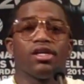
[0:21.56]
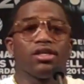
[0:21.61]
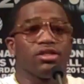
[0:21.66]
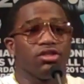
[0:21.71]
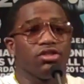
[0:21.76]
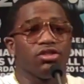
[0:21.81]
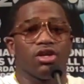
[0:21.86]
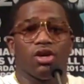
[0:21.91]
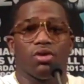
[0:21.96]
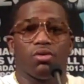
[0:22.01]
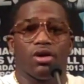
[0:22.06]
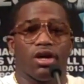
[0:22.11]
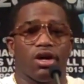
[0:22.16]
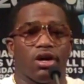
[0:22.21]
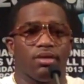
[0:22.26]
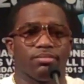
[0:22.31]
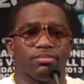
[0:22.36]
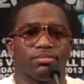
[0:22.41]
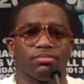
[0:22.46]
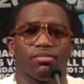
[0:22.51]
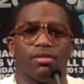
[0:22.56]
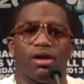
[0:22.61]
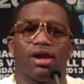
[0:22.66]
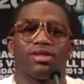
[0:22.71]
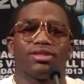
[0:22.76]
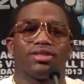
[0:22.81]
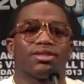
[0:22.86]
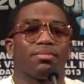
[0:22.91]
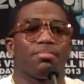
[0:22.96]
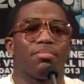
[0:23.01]
You know, um,
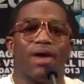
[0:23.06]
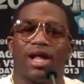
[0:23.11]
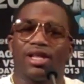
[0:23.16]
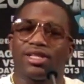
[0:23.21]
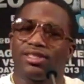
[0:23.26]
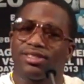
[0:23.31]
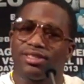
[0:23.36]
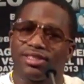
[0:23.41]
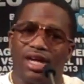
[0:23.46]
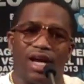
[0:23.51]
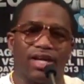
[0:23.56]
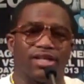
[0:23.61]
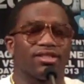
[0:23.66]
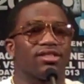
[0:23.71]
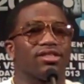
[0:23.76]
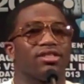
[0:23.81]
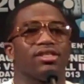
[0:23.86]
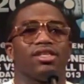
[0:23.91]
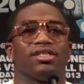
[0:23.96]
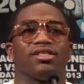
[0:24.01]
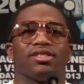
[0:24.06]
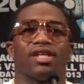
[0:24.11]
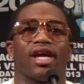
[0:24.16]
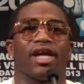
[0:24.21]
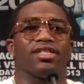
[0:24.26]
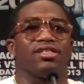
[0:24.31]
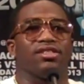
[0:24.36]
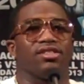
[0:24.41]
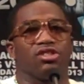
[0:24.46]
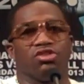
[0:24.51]
Paulie's nice. He's
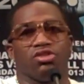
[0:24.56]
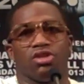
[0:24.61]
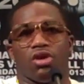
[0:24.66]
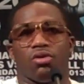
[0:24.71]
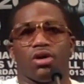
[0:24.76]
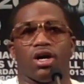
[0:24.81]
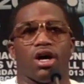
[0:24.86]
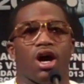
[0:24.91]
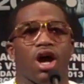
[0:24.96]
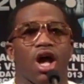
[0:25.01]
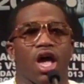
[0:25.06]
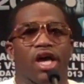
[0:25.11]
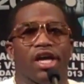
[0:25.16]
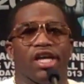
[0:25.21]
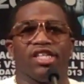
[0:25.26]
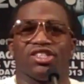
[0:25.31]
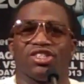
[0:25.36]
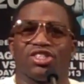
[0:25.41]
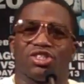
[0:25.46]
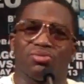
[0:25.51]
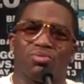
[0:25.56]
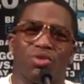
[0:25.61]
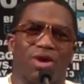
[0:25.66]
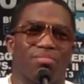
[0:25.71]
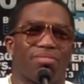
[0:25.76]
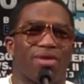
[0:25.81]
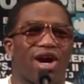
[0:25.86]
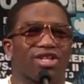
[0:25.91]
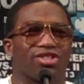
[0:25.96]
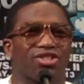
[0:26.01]
nice. You know, uh, he's a
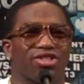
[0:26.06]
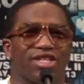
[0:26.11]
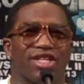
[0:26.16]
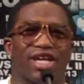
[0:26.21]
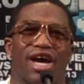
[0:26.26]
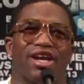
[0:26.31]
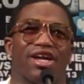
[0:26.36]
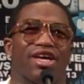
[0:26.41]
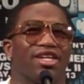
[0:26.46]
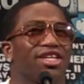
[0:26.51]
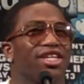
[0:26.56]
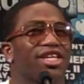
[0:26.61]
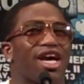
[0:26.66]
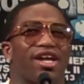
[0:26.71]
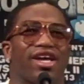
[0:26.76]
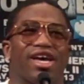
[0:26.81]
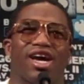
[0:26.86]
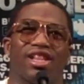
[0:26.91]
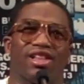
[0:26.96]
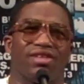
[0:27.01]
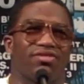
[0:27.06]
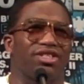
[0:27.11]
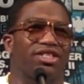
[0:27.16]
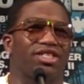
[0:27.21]
smart boxer. He got he got a hell of a